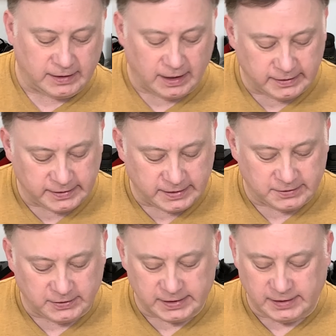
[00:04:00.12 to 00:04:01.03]
card, that's
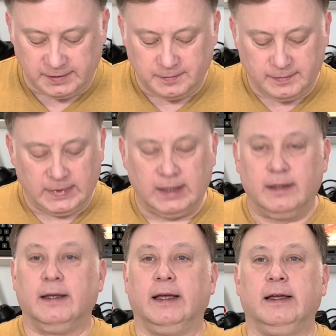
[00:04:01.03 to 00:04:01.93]
interesting.
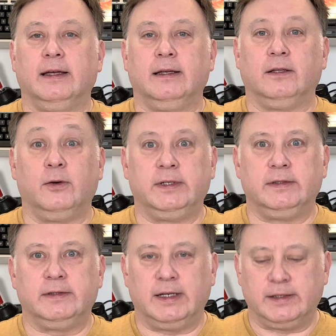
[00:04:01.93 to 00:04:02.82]
And load
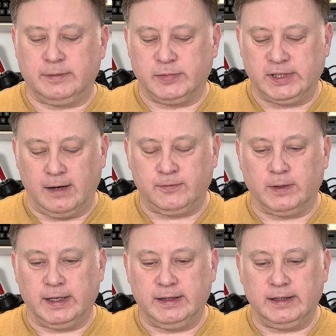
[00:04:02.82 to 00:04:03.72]
in uh, some software
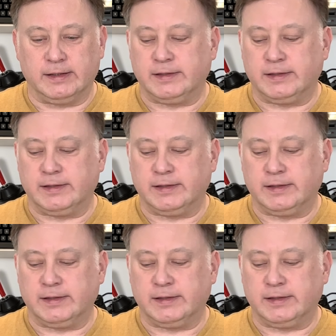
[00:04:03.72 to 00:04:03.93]
on this.